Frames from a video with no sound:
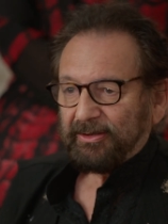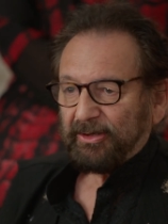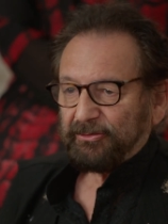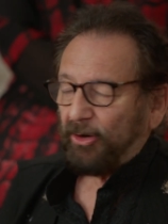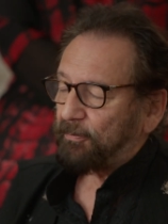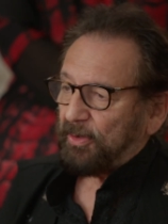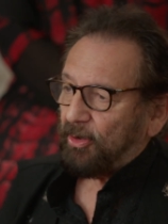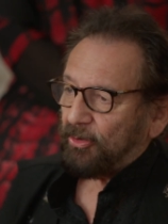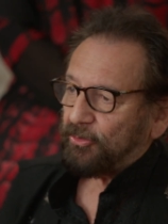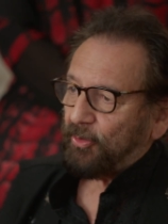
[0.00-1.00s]
does not
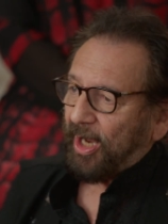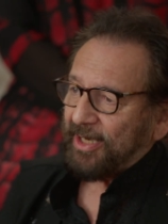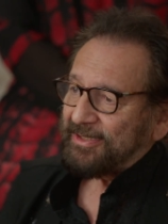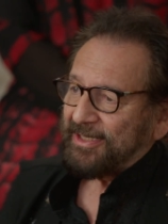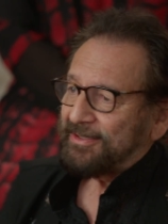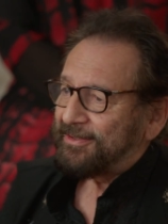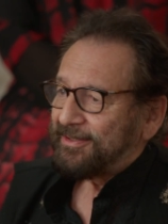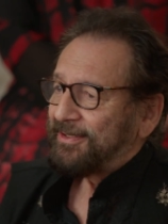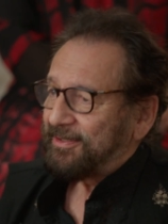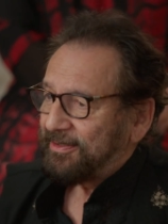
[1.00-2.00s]
belong to identity.